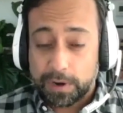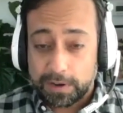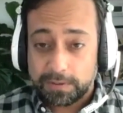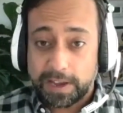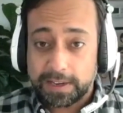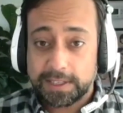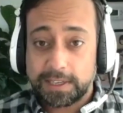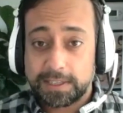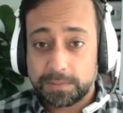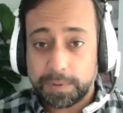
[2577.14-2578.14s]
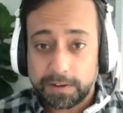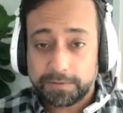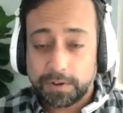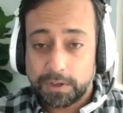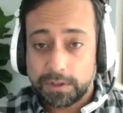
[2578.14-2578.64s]
that one of the vaccines is
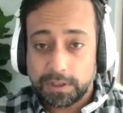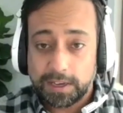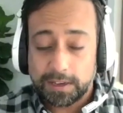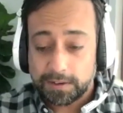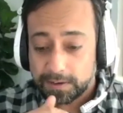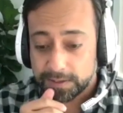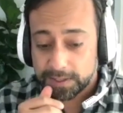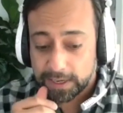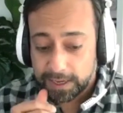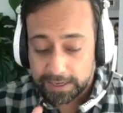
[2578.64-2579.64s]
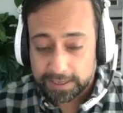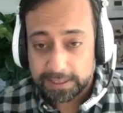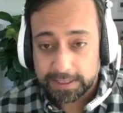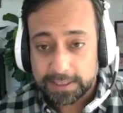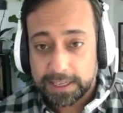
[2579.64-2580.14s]
better for you than the others.
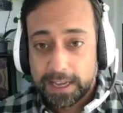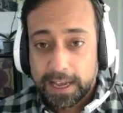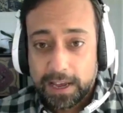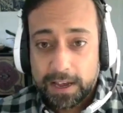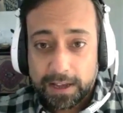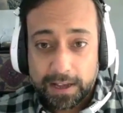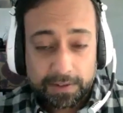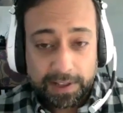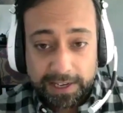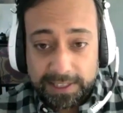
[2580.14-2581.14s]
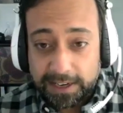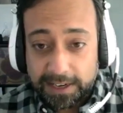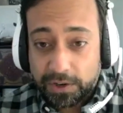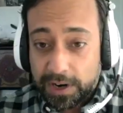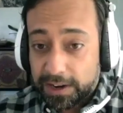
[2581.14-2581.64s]
And like I
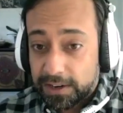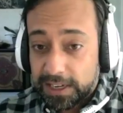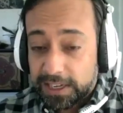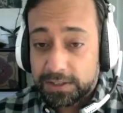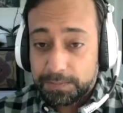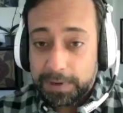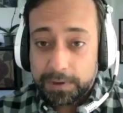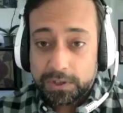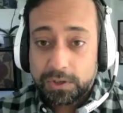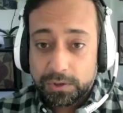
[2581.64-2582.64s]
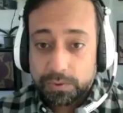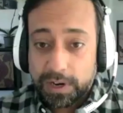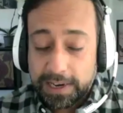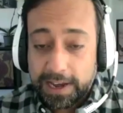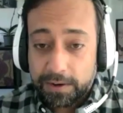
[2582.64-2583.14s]
said, you're not going to get to be able to
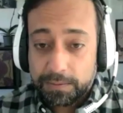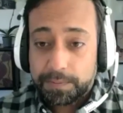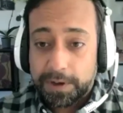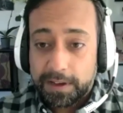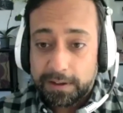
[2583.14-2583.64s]
choose right now.